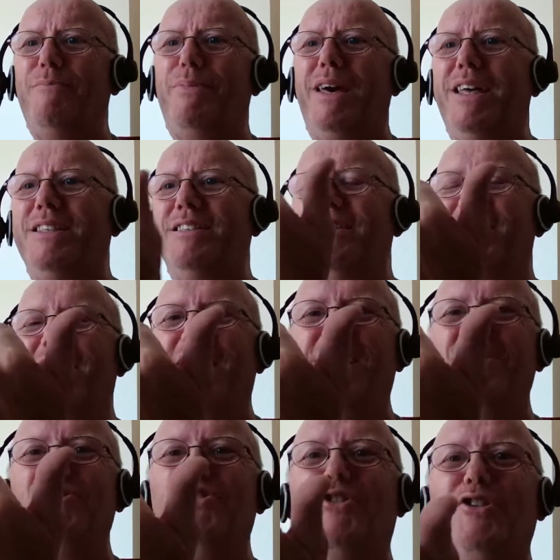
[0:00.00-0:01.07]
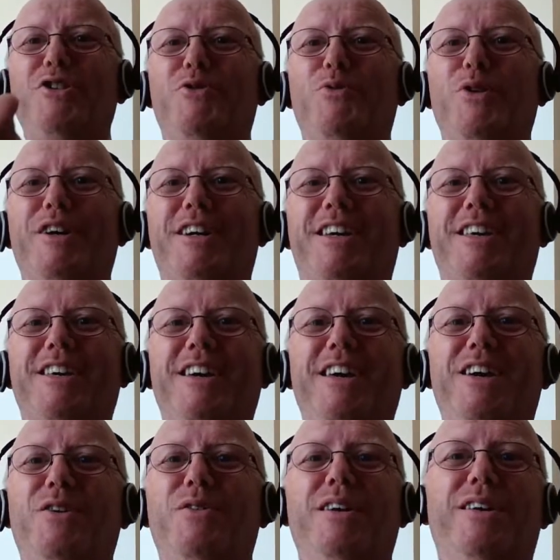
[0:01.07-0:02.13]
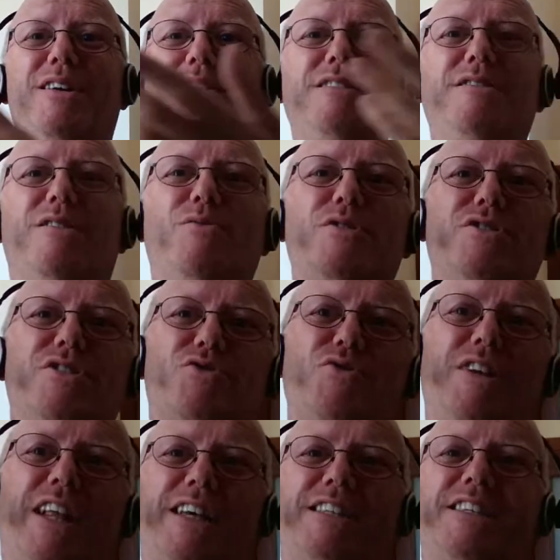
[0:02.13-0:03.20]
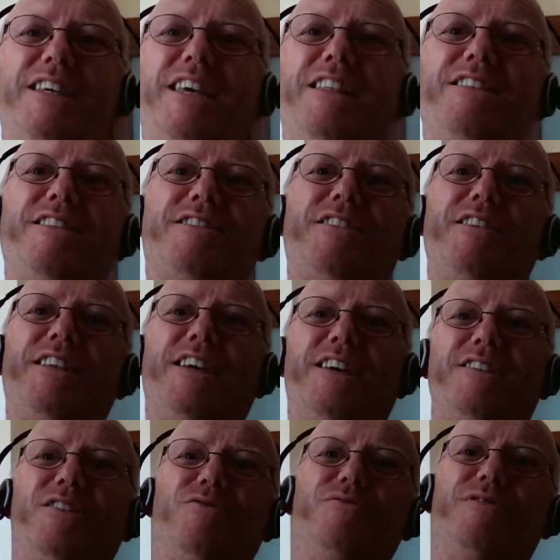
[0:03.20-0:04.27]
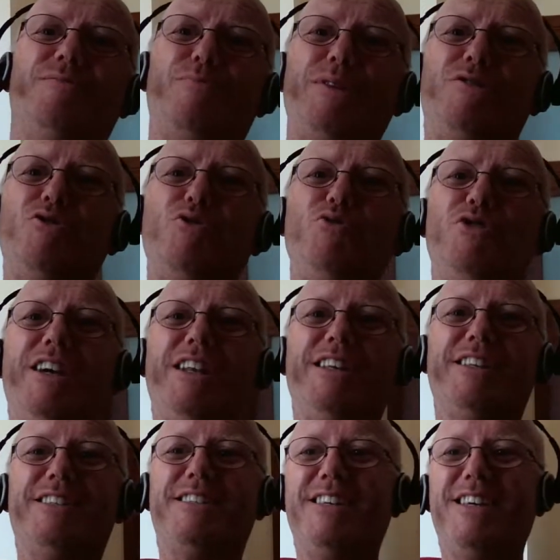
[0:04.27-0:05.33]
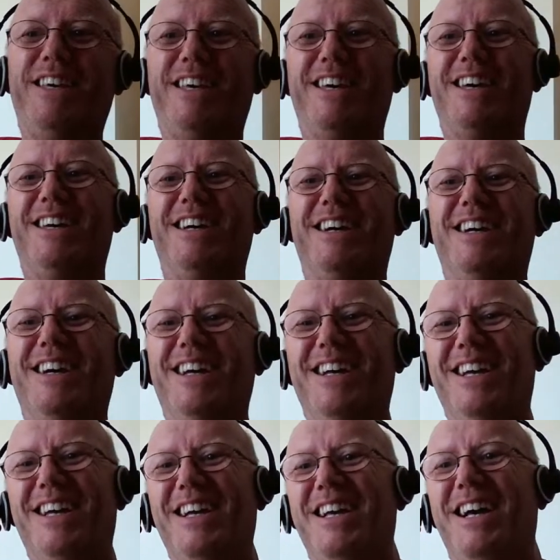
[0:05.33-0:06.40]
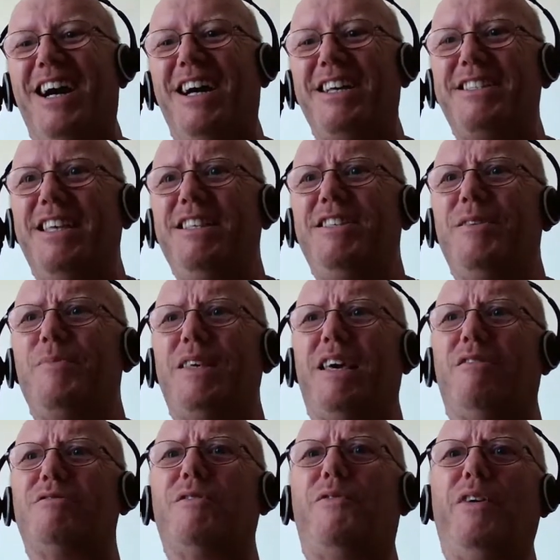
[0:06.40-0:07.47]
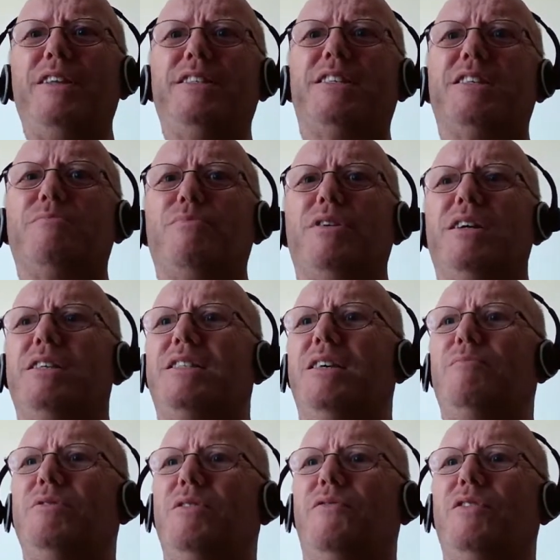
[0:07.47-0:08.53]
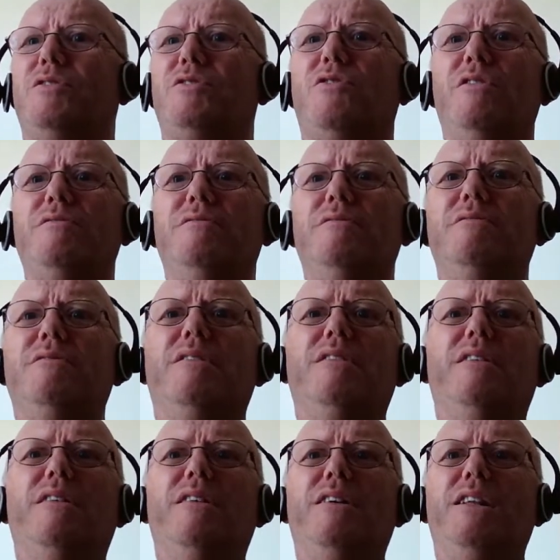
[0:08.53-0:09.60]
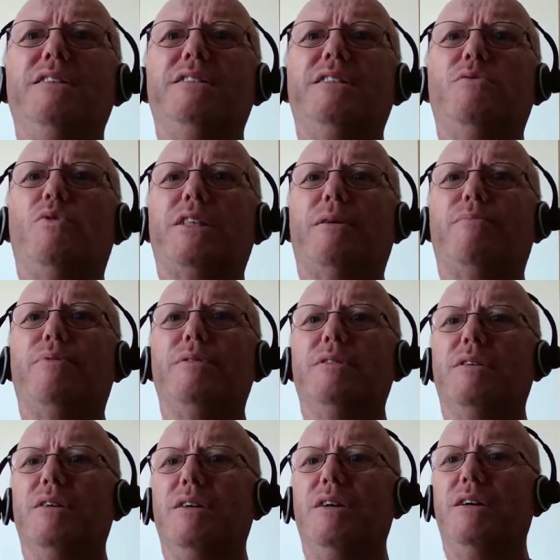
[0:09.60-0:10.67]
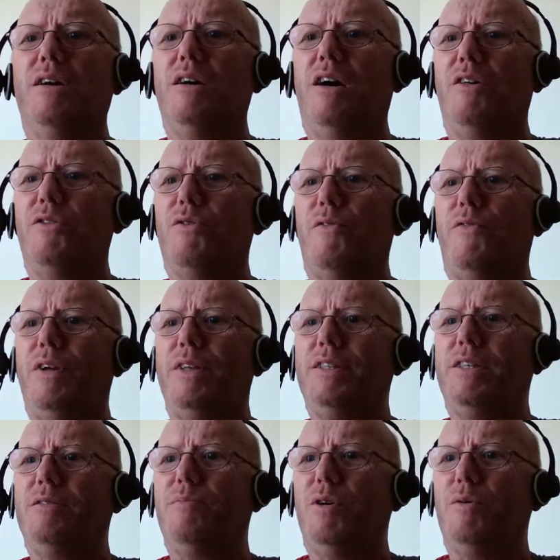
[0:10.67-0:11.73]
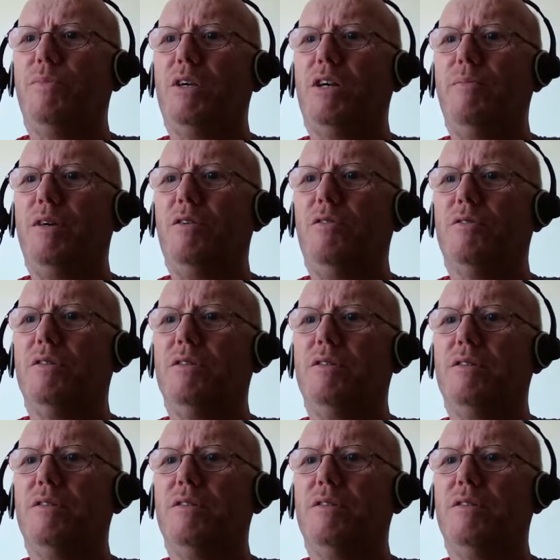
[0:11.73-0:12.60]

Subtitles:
Okay, Ben, enjoy your work. You know, we're just relaxing in the sun here. Don't be too jealous. I sent something out to Francis, but it seems if he's gone. Let's see what happened. I thought Francis might be coming on.